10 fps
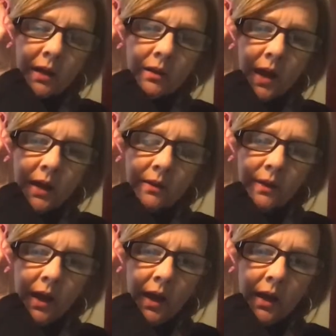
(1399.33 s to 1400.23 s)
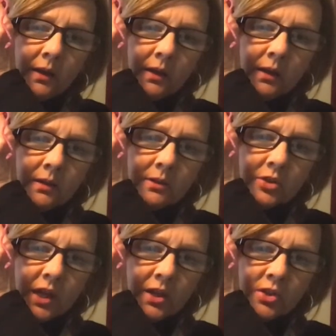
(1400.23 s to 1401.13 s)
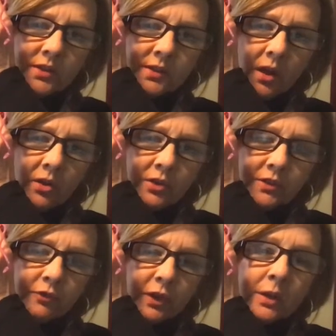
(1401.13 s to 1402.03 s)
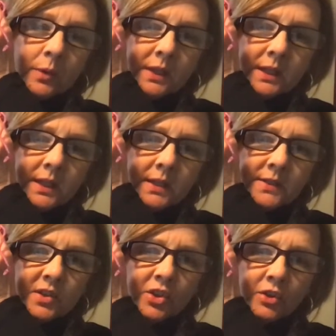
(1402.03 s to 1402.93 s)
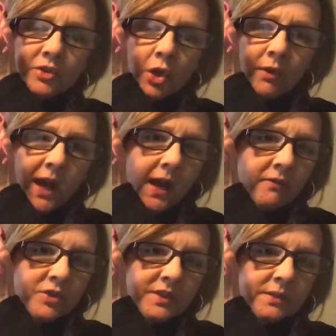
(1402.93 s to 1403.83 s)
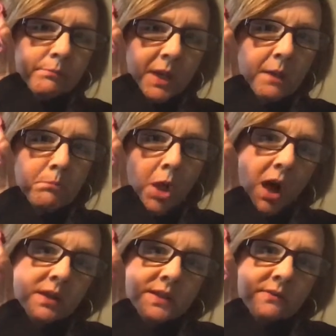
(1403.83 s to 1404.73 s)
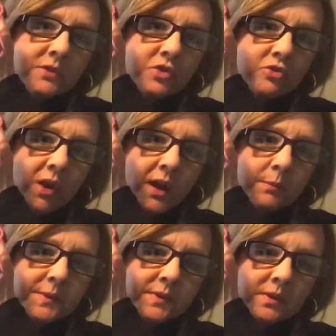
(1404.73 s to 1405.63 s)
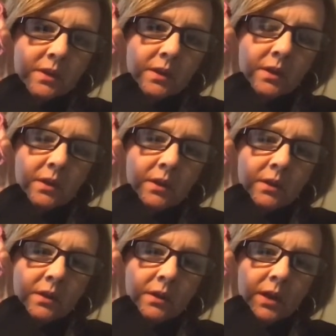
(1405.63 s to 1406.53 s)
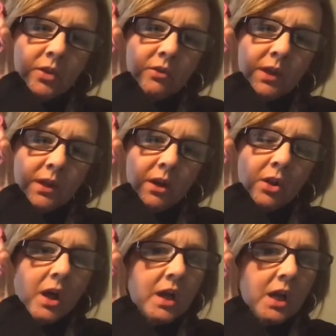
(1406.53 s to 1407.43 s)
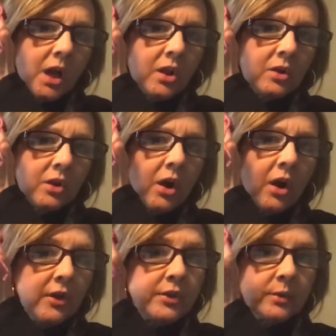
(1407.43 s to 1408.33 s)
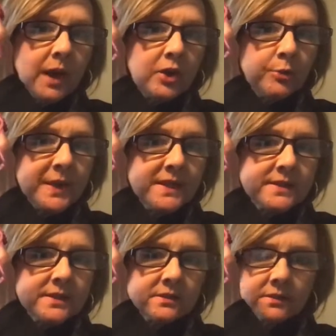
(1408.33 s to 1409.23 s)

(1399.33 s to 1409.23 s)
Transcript: like that it changes colors frequently, so you don't have just big blocks of stripes, and you get a lot of color all throughout your piece.